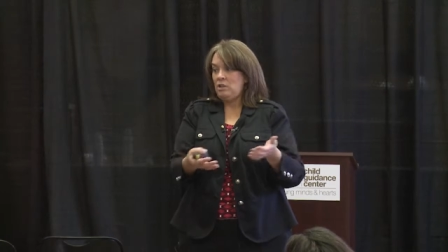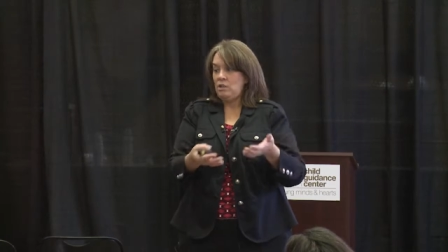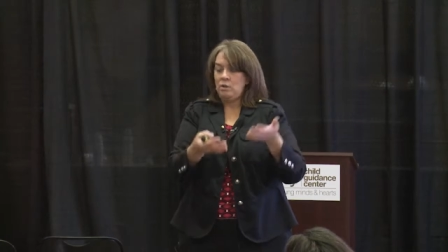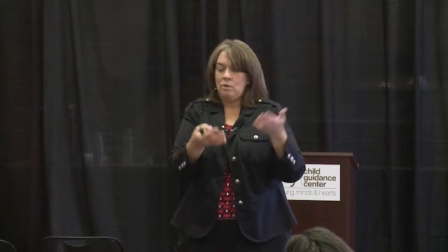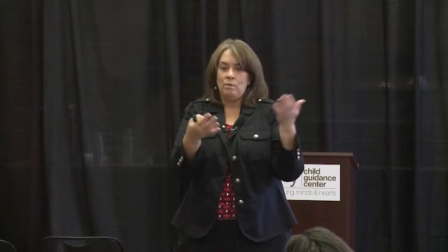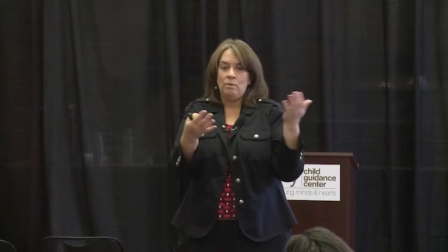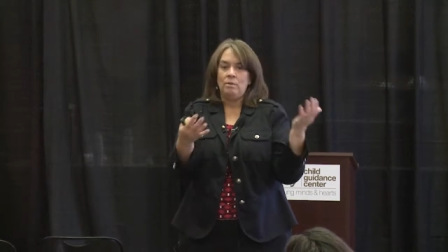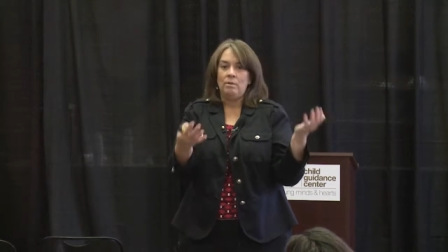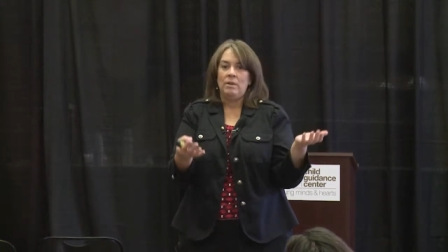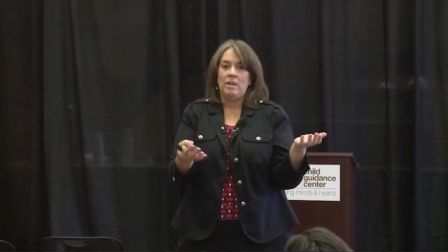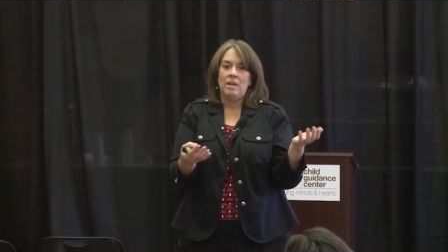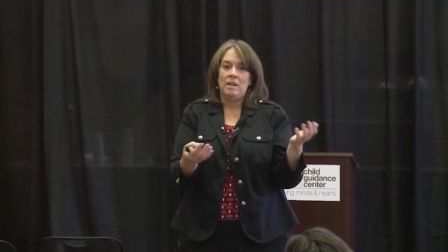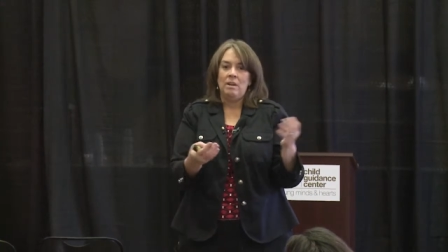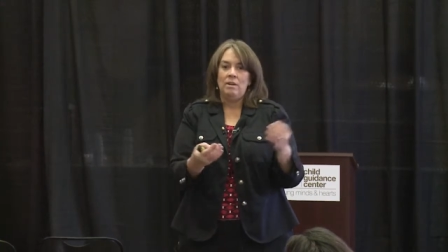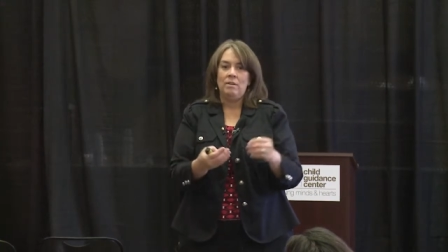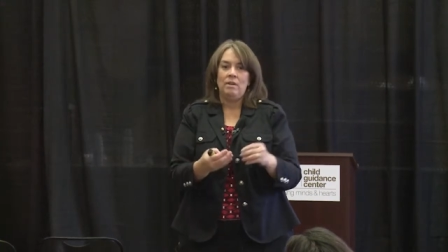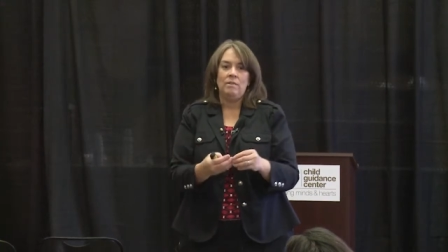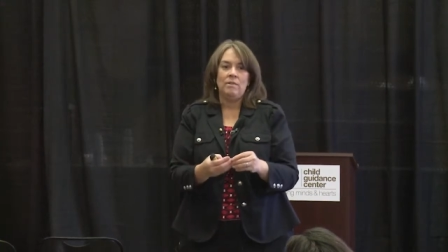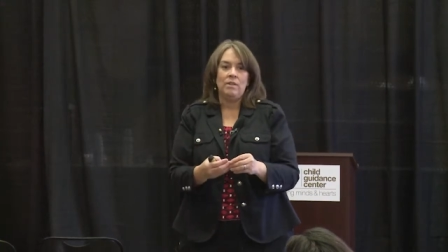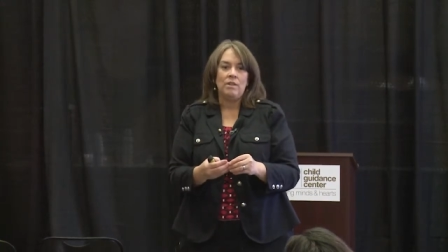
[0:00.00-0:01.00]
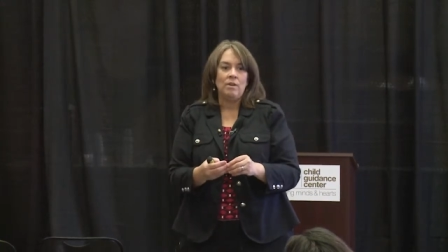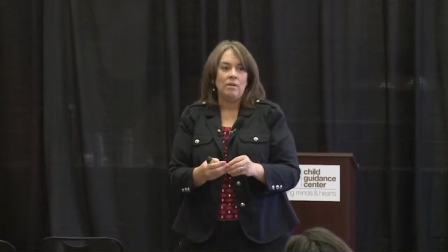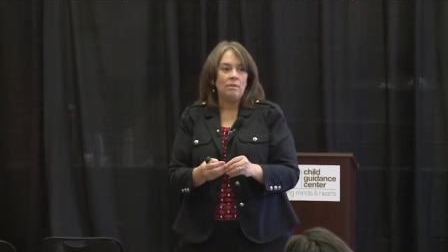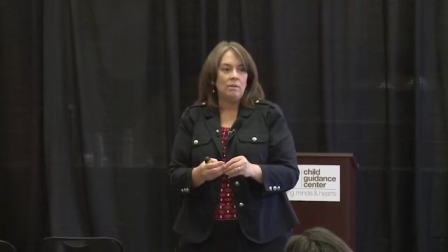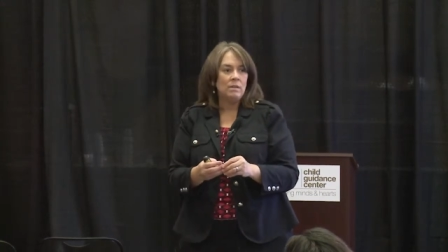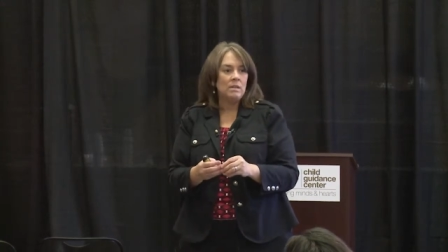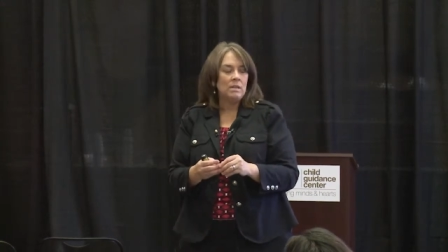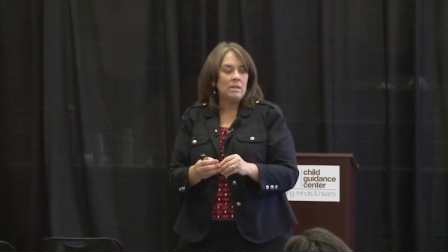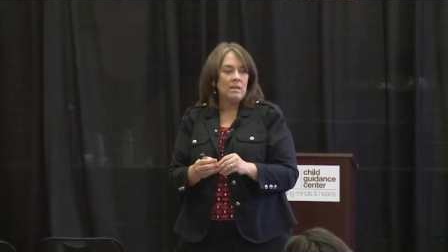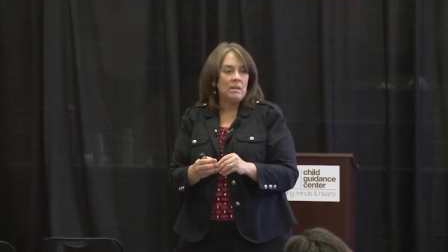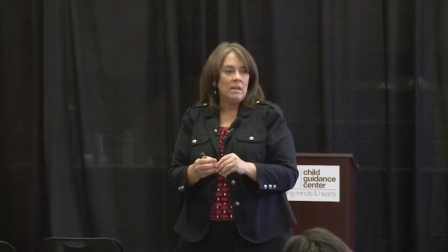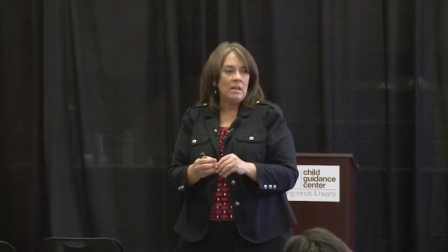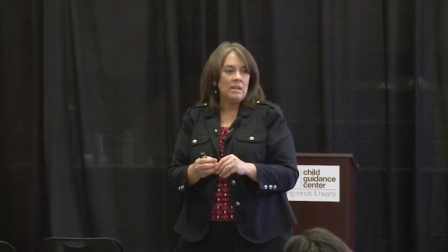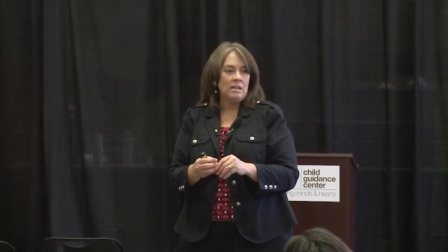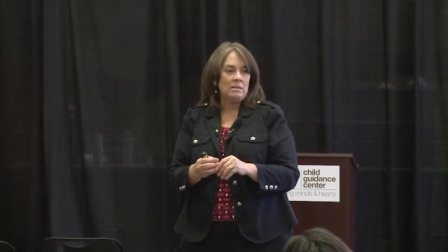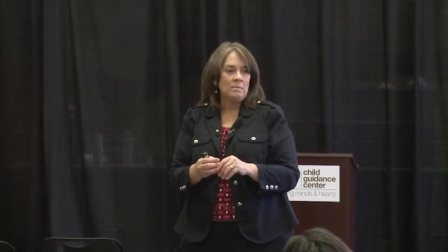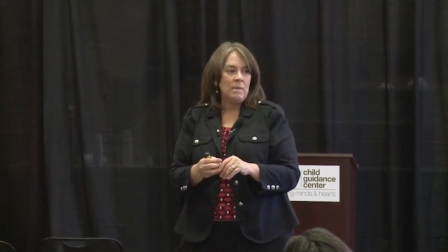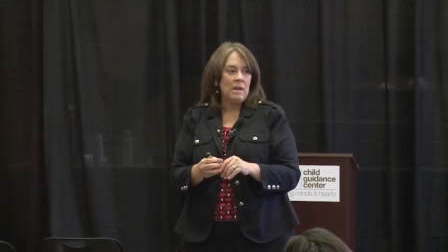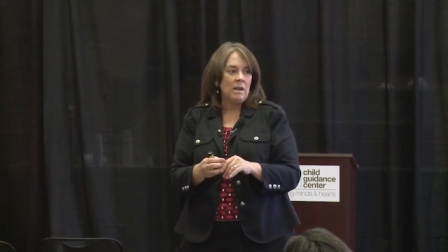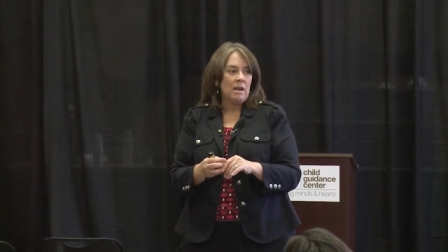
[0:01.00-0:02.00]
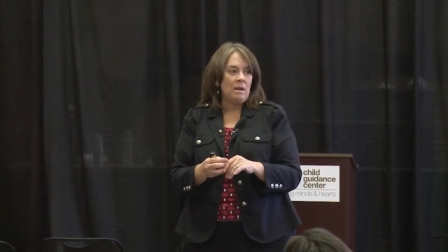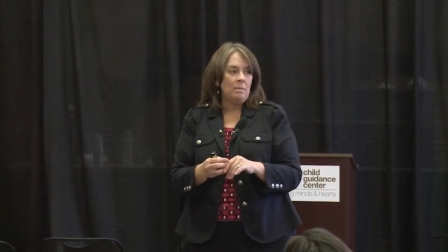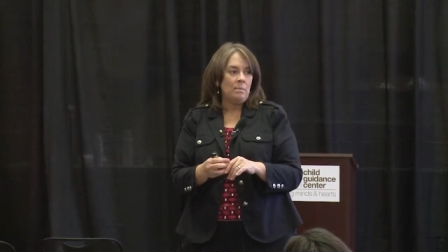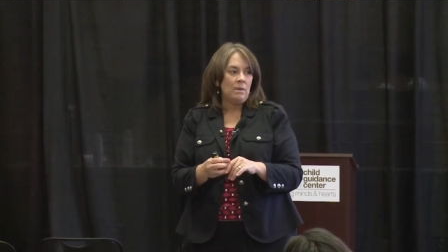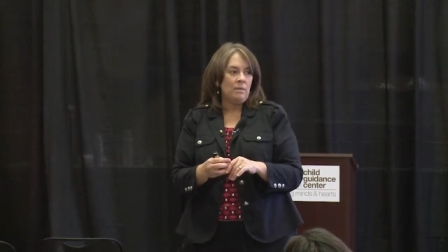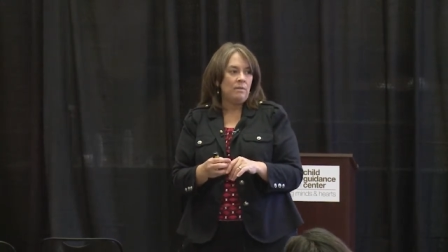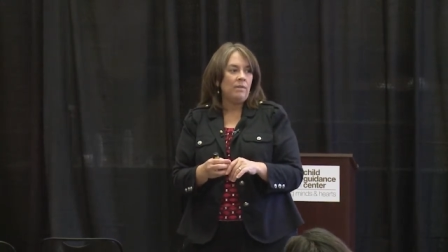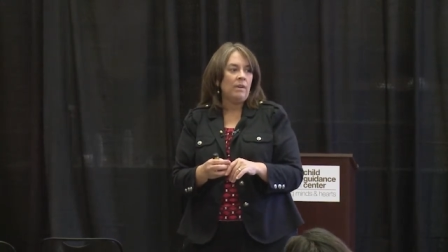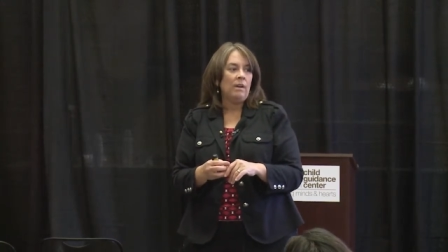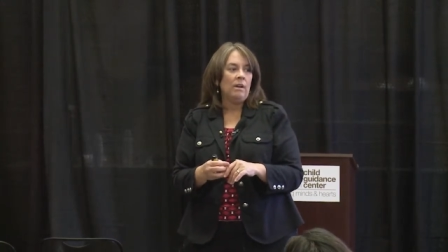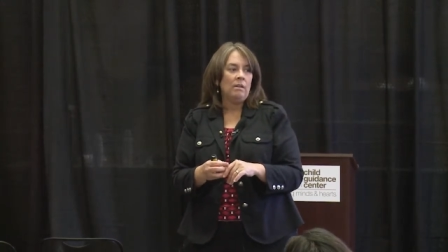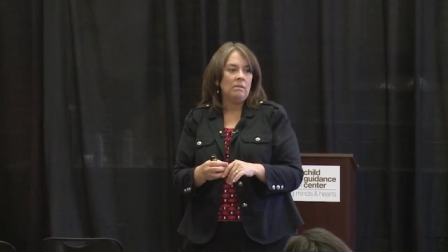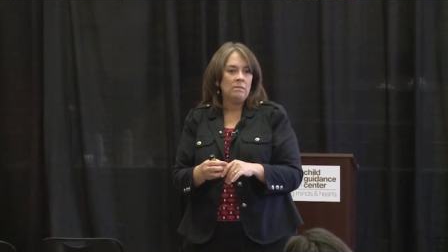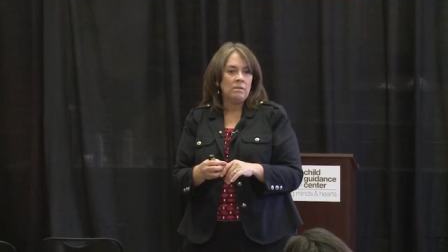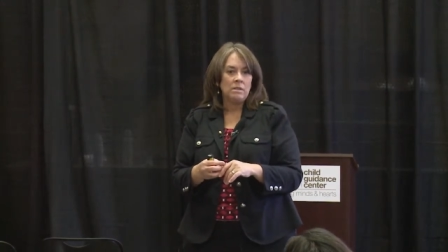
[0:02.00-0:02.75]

So, you know, even though it, it may not be fair.